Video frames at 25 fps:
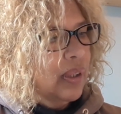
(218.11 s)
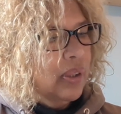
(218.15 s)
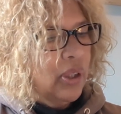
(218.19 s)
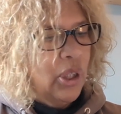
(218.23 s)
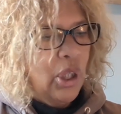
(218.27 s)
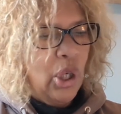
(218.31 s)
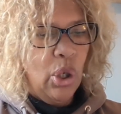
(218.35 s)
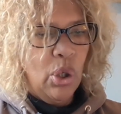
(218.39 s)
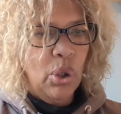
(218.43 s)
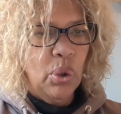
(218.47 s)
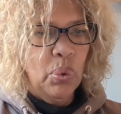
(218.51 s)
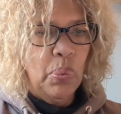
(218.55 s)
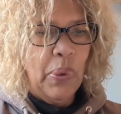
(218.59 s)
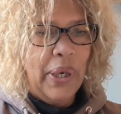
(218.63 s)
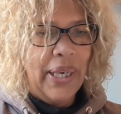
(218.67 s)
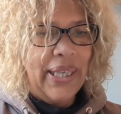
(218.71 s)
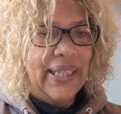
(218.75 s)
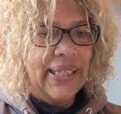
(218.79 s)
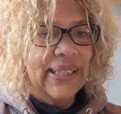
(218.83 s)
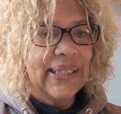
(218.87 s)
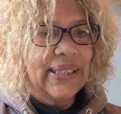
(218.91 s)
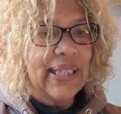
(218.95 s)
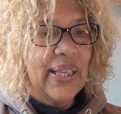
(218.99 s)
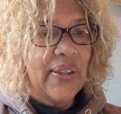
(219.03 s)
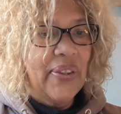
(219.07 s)
yarn
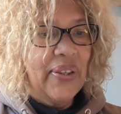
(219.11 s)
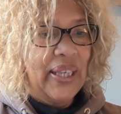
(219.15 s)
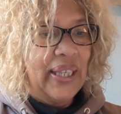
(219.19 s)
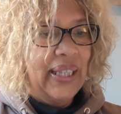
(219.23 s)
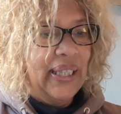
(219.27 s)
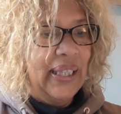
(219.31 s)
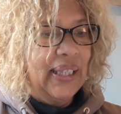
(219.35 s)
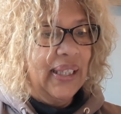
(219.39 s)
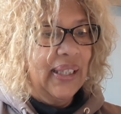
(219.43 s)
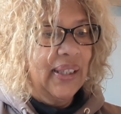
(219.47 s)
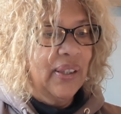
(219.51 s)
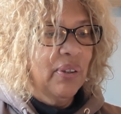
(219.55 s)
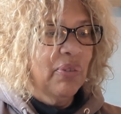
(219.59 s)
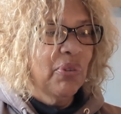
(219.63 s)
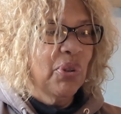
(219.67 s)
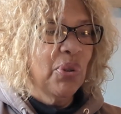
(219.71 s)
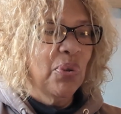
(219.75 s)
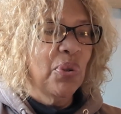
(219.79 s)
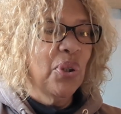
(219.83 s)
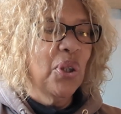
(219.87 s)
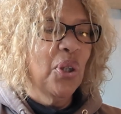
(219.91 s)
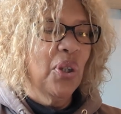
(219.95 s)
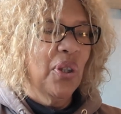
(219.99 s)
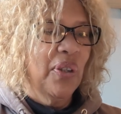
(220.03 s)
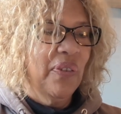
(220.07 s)
weights, I think, and they're
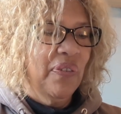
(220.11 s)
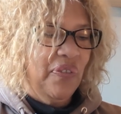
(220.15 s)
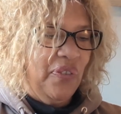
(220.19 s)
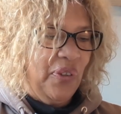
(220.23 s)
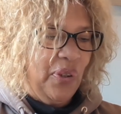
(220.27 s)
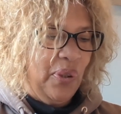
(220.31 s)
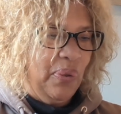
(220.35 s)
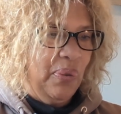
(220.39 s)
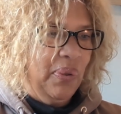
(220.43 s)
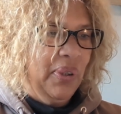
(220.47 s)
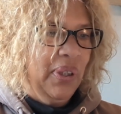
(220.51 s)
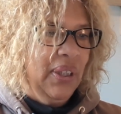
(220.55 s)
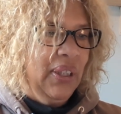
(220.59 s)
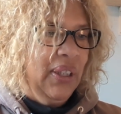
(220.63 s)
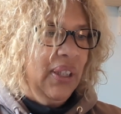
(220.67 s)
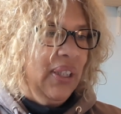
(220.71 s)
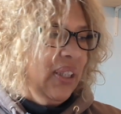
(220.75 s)
all colourful.